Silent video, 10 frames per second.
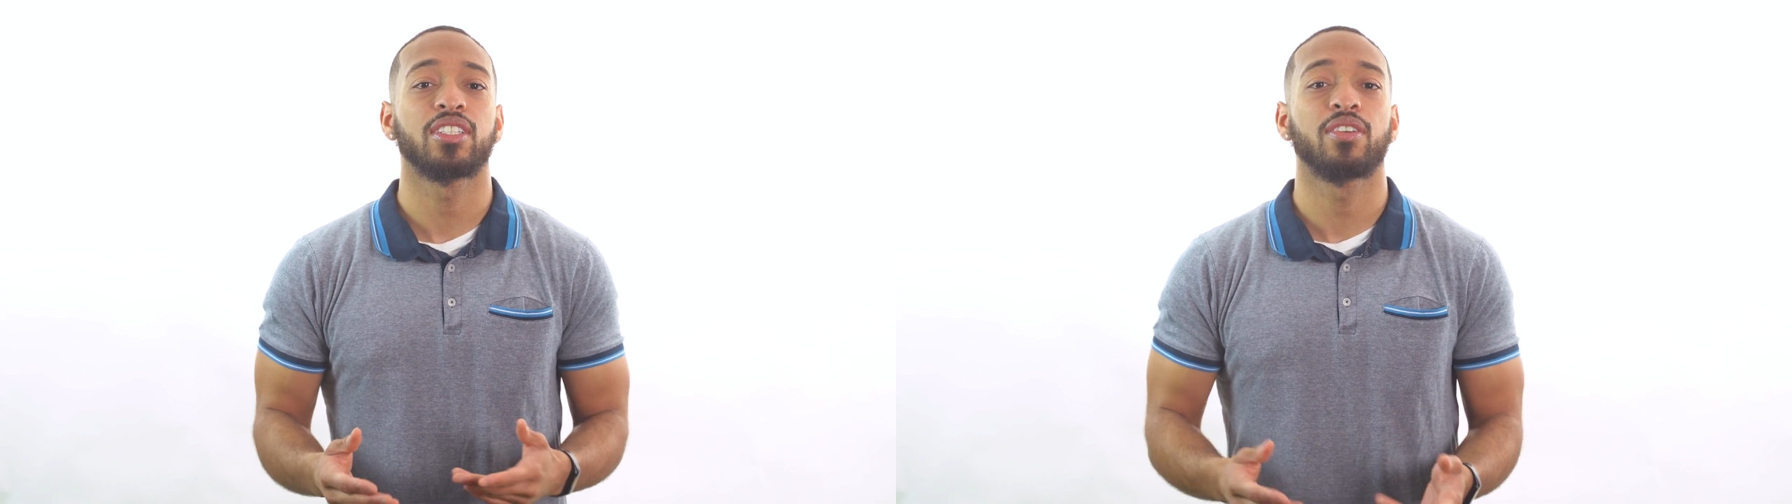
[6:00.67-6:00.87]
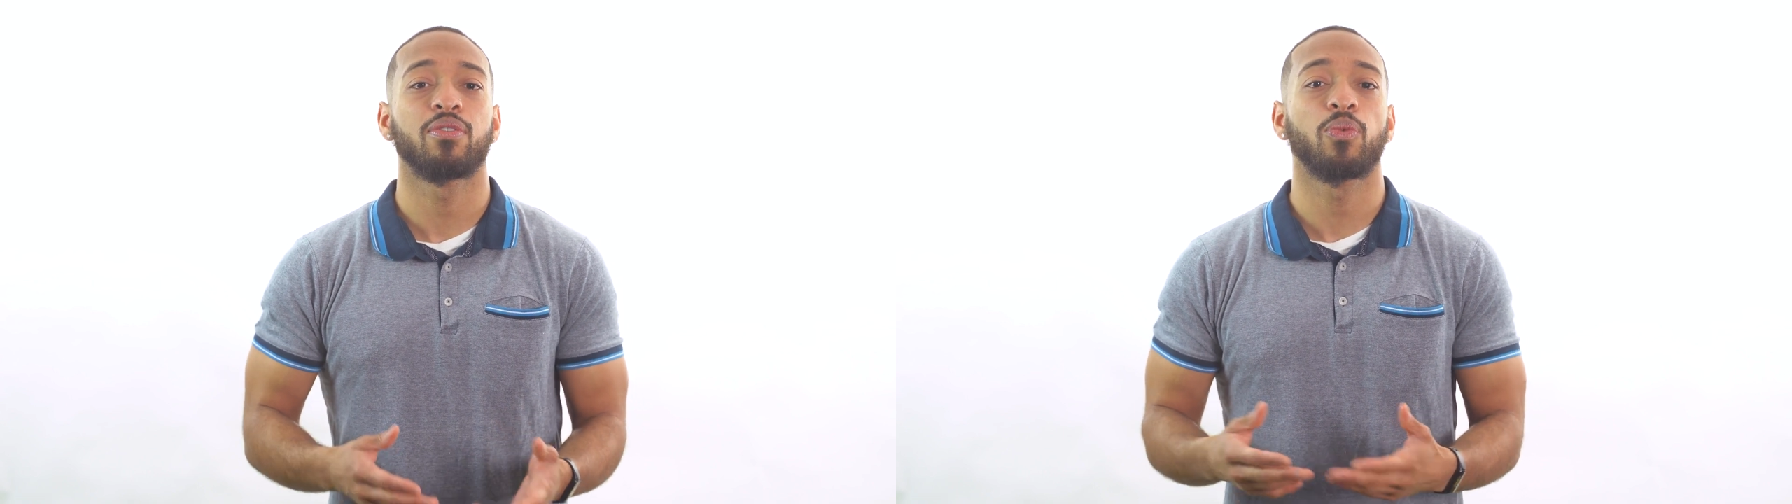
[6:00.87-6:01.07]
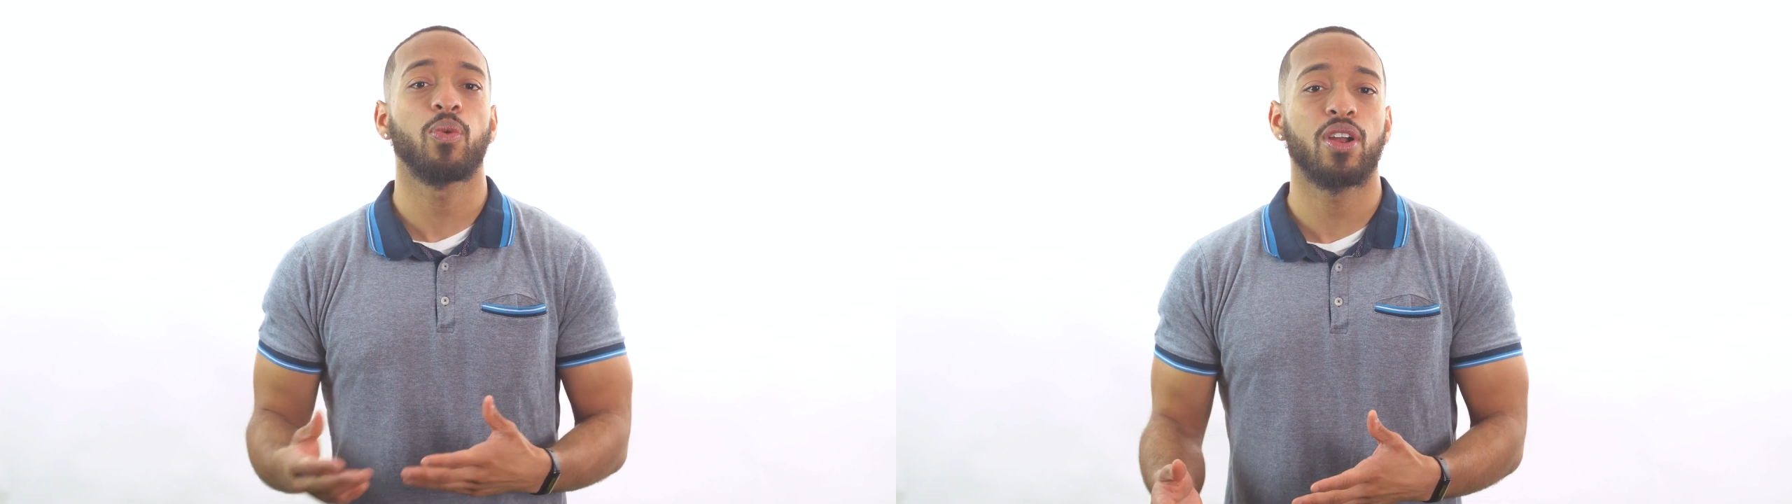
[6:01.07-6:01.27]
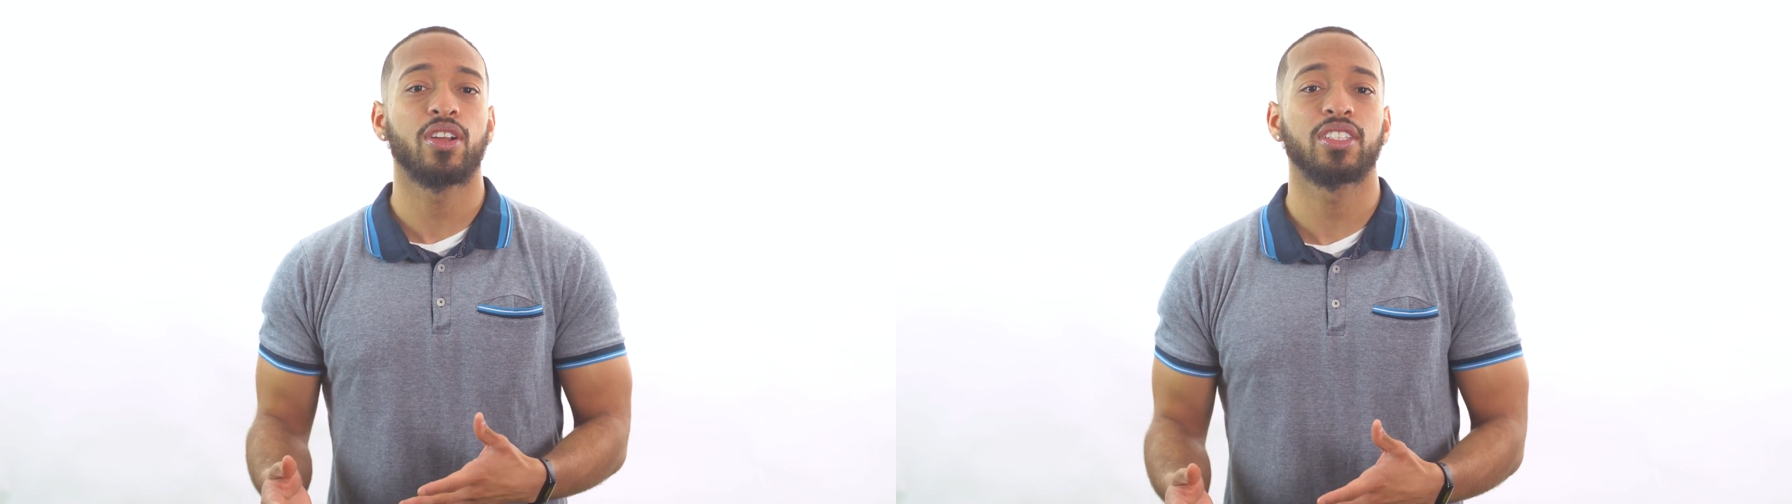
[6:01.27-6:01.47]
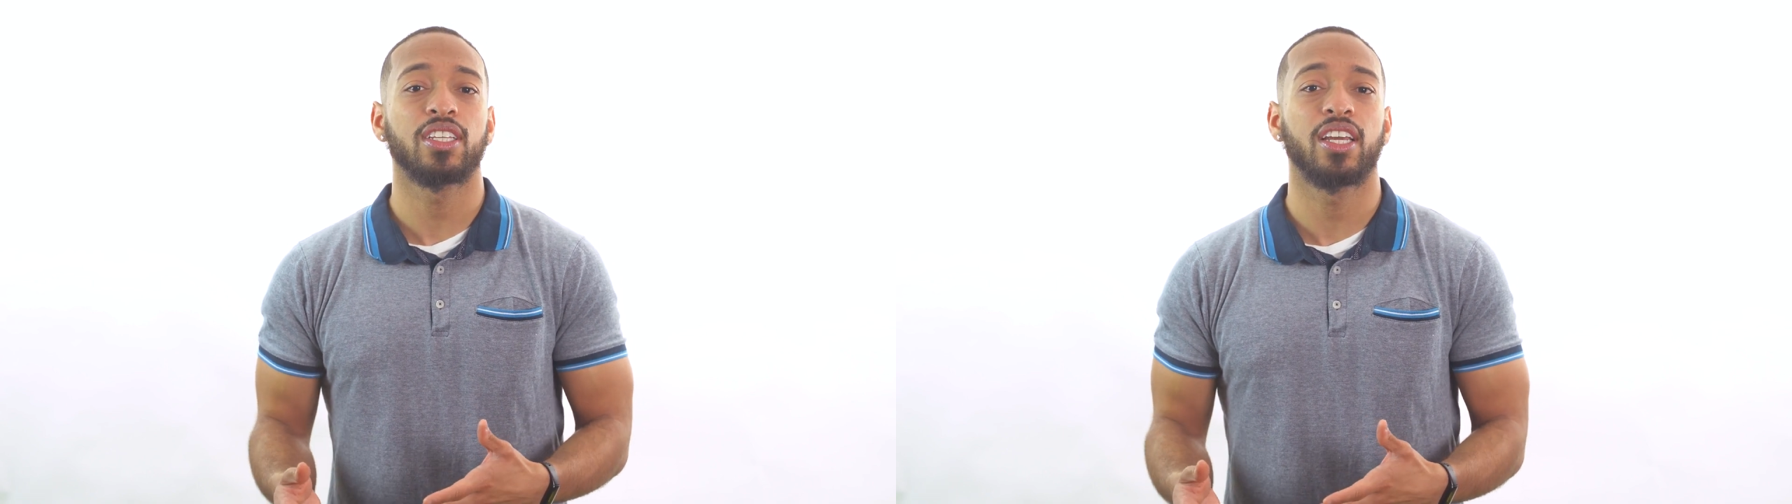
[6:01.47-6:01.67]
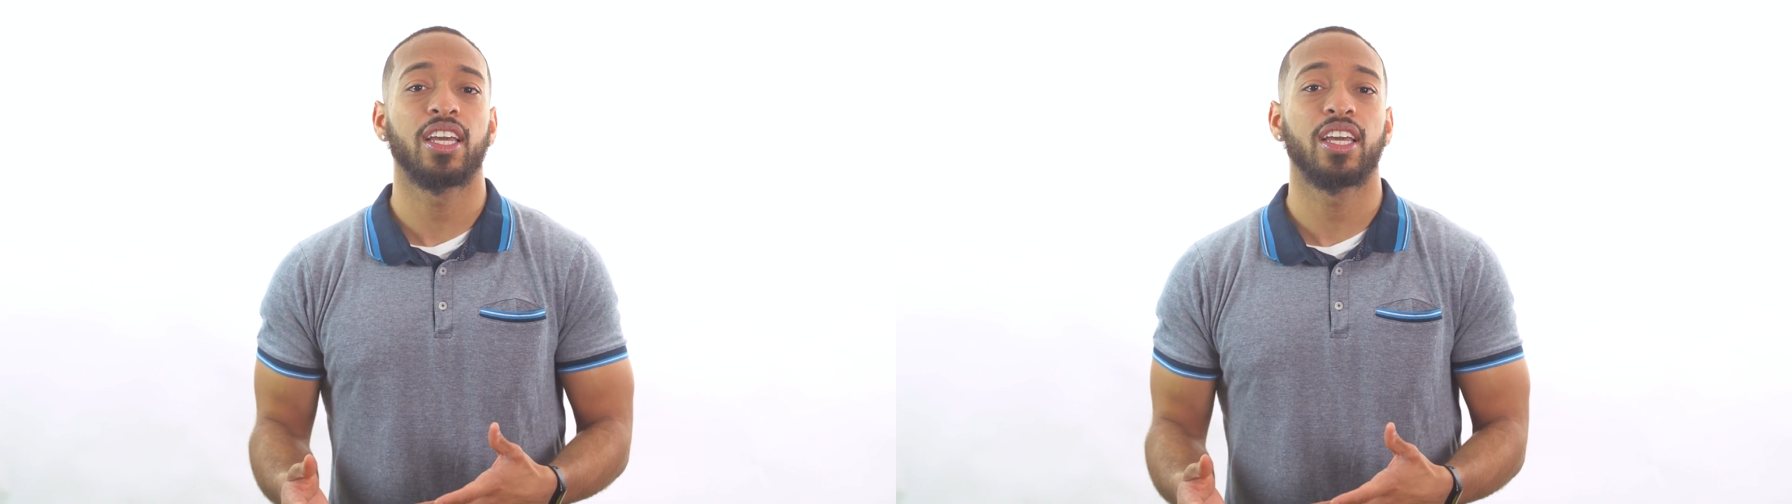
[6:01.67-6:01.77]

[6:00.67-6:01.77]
different words